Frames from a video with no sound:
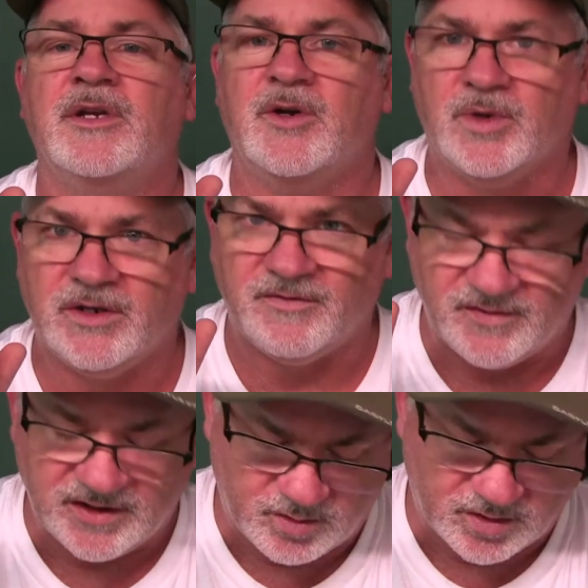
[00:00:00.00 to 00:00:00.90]
it would have,
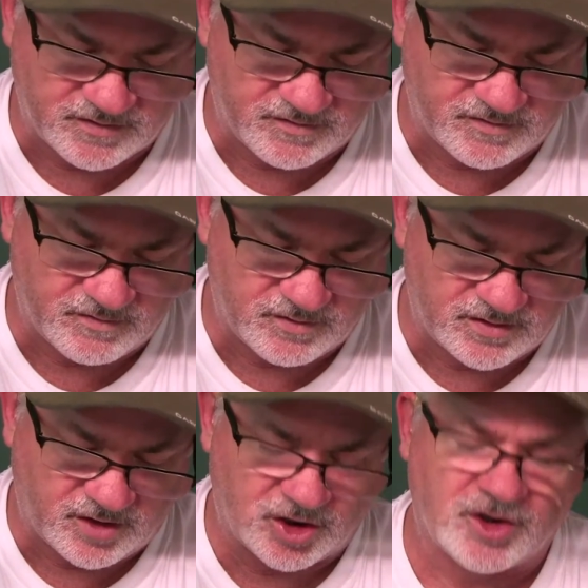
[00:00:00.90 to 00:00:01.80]
it would have
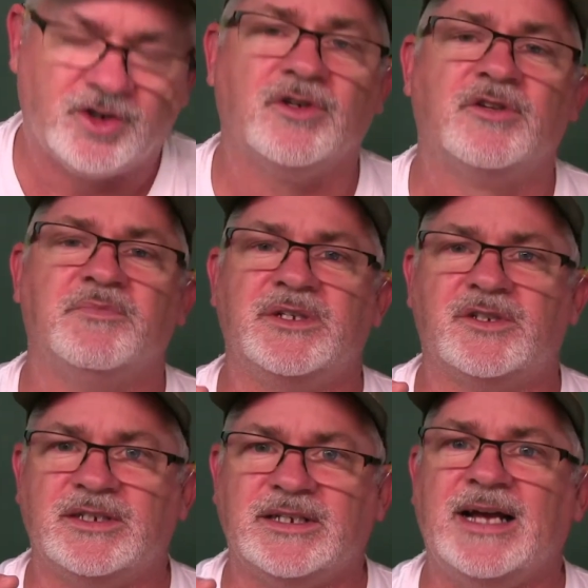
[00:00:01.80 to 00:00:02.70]
alerted me
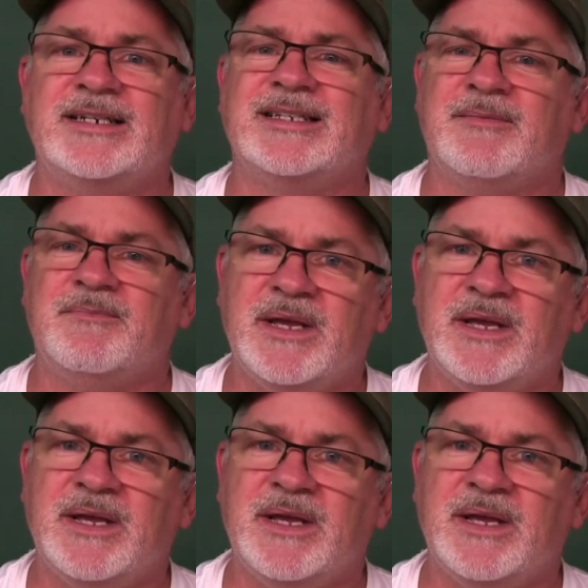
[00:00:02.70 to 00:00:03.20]
to the idea that